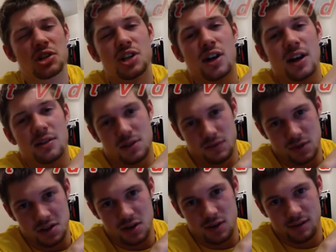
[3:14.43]
start out this
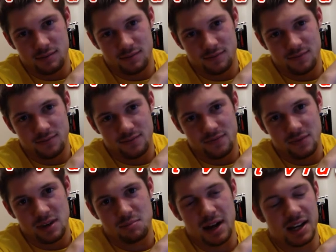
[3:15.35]
video
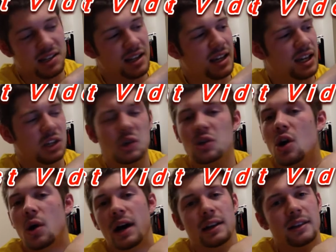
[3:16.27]
by saying you can
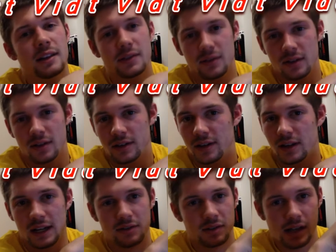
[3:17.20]
go ahead and live the
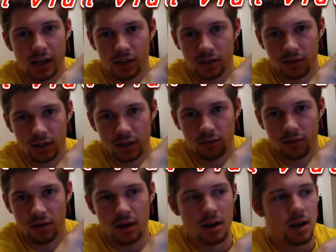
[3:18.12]
lifestyle you live.
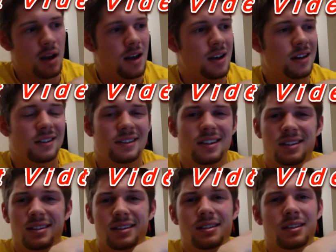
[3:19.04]

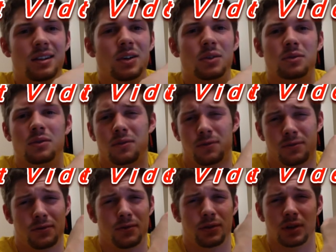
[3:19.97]
Just don't
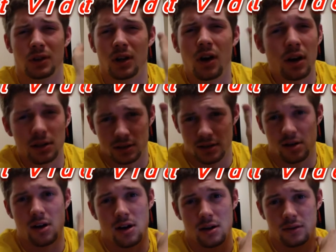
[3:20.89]
flaunt it
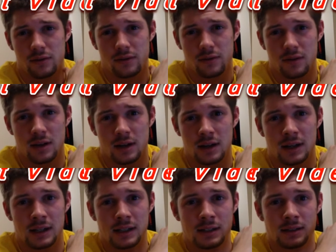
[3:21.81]
off.
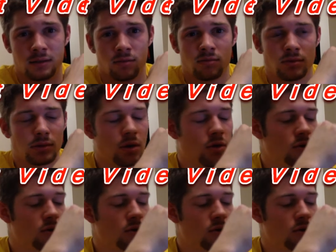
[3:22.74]
Oh